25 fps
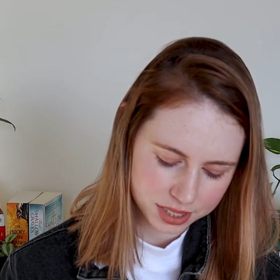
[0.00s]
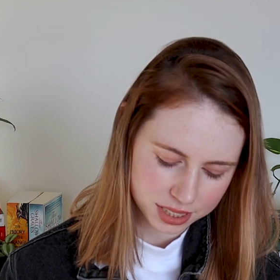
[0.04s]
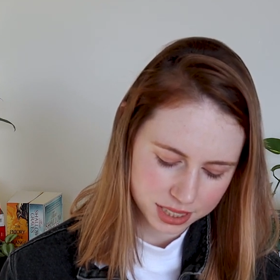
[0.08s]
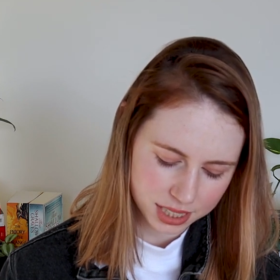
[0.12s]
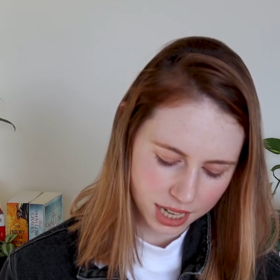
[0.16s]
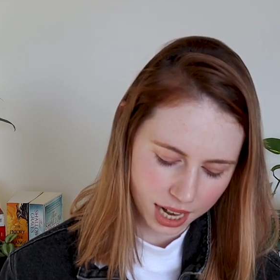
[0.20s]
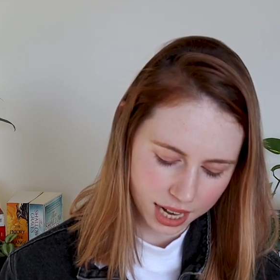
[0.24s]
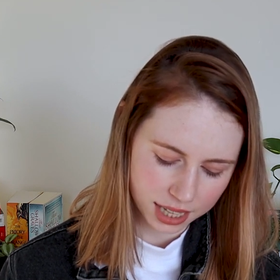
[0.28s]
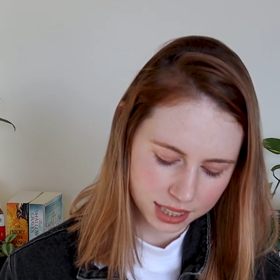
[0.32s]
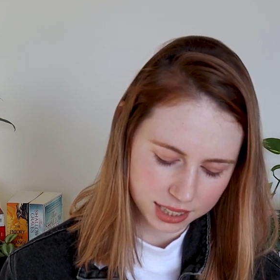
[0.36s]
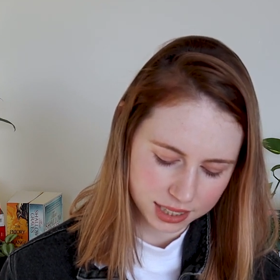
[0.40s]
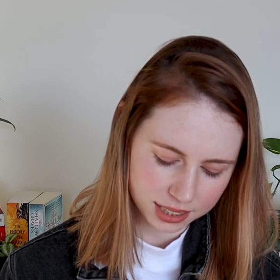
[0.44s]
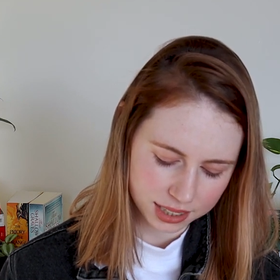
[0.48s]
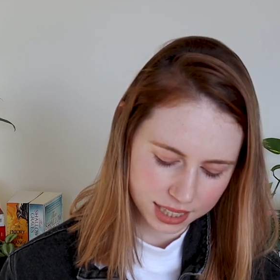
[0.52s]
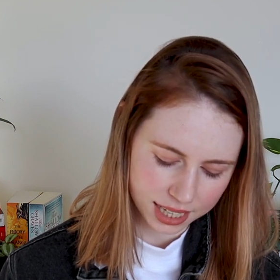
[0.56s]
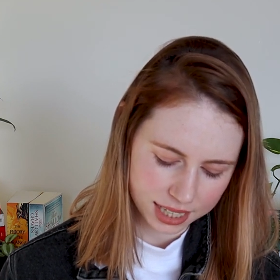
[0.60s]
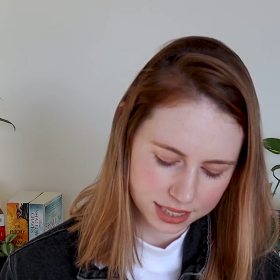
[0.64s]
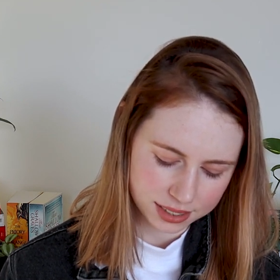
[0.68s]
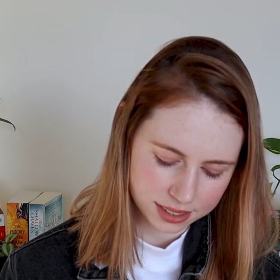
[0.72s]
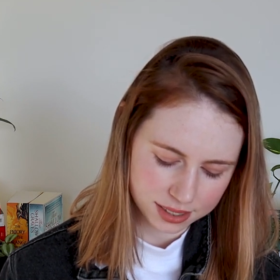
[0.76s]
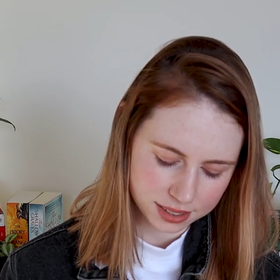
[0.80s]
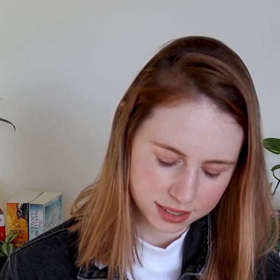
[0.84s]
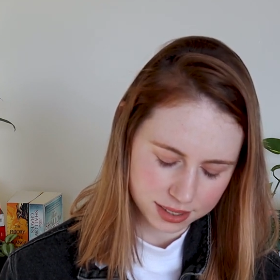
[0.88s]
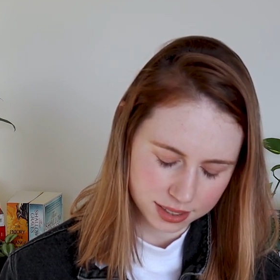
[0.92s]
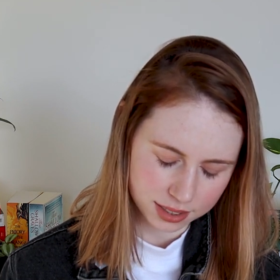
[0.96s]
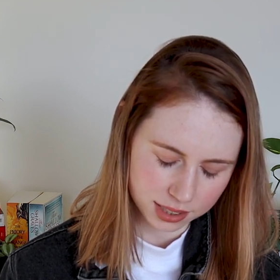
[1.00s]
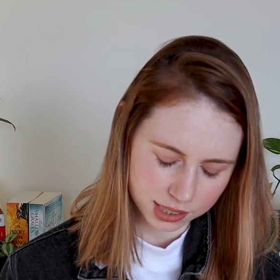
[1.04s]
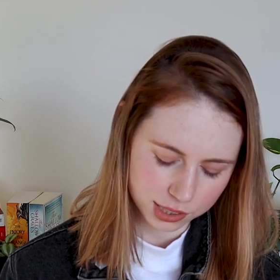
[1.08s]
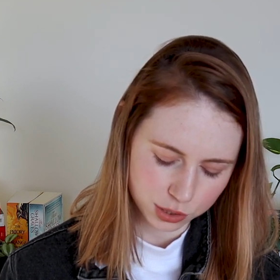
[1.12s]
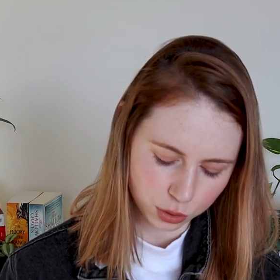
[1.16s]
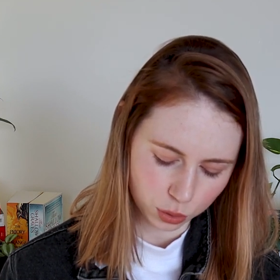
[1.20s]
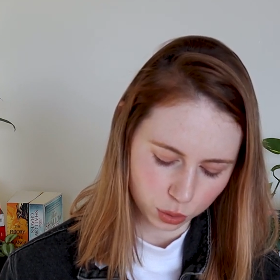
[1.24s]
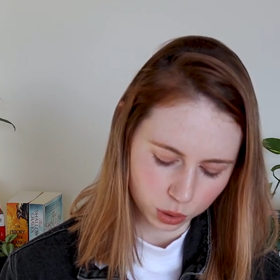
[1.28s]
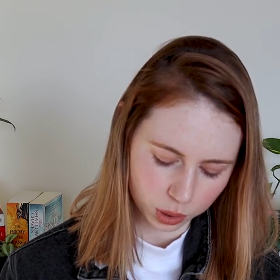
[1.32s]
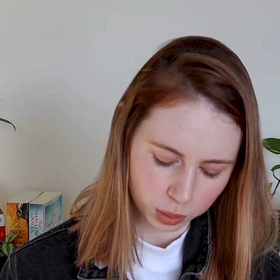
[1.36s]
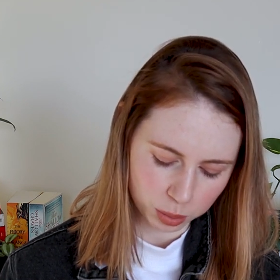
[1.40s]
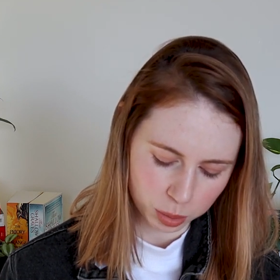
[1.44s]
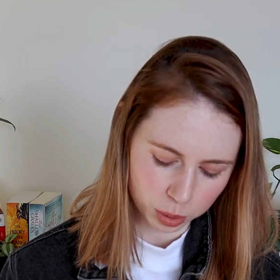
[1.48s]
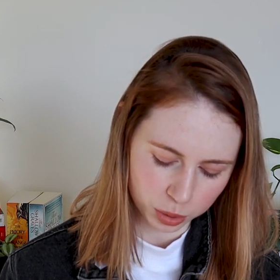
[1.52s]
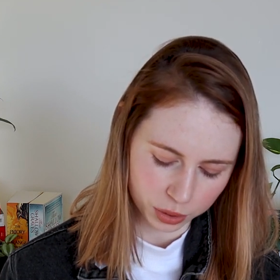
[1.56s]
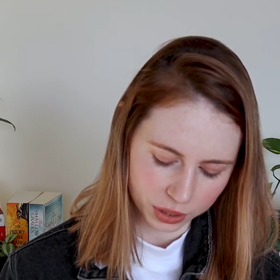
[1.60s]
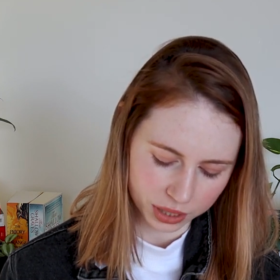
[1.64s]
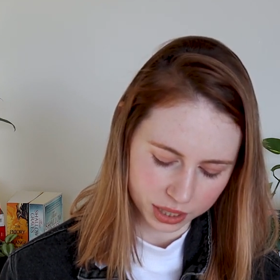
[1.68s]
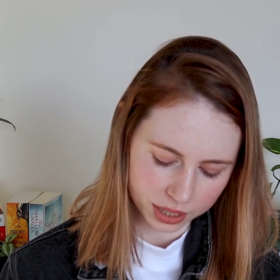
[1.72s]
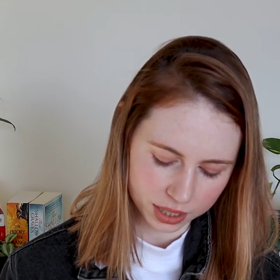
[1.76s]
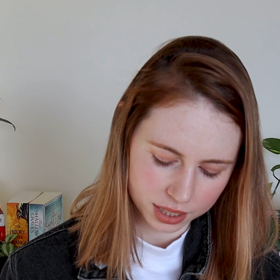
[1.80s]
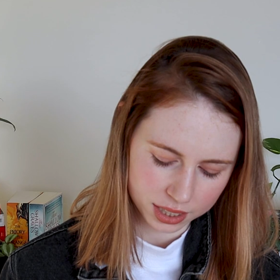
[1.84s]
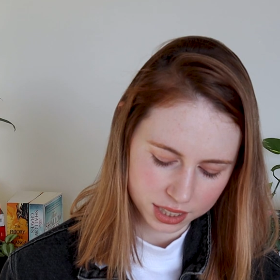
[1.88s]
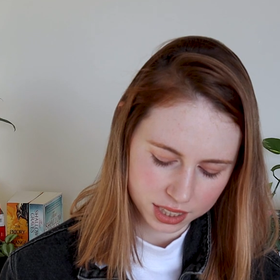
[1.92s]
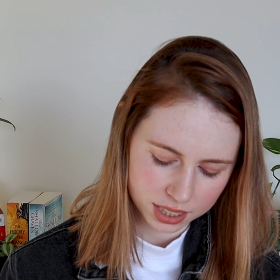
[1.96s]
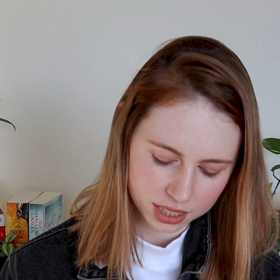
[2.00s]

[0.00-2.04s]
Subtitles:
Tyler glances at the taller boy.